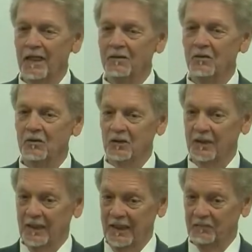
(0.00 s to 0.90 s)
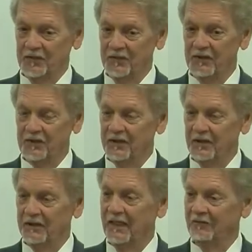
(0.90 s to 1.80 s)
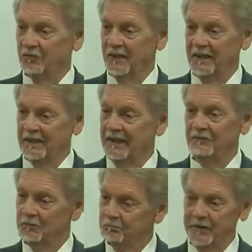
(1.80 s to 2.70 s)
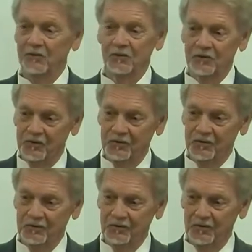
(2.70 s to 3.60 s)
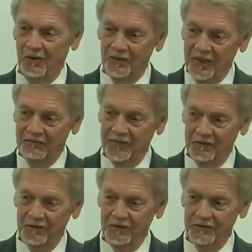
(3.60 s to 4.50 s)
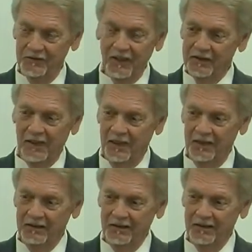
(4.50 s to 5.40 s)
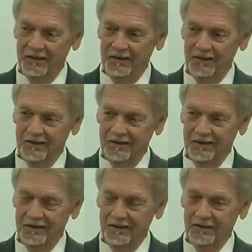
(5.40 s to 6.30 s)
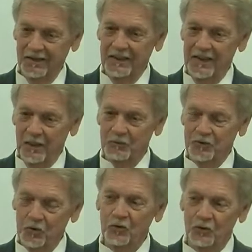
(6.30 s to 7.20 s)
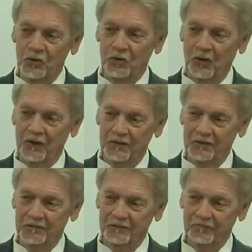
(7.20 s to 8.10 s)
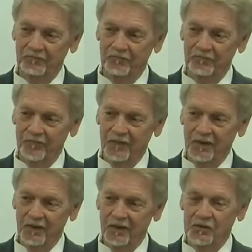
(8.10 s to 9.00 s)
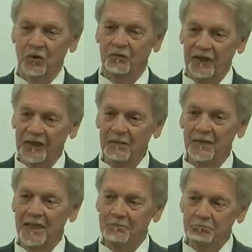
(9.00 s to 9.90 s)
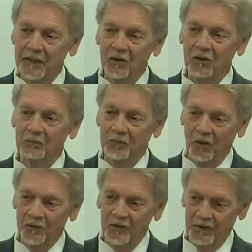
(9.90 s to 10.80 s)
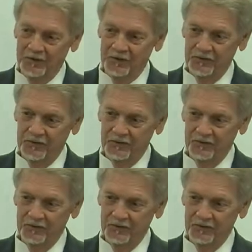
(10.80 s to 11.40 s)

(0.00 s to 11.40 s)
And ever since then, everybody even builds on that foundation, not God. He helps you to do it. So if any man build upon this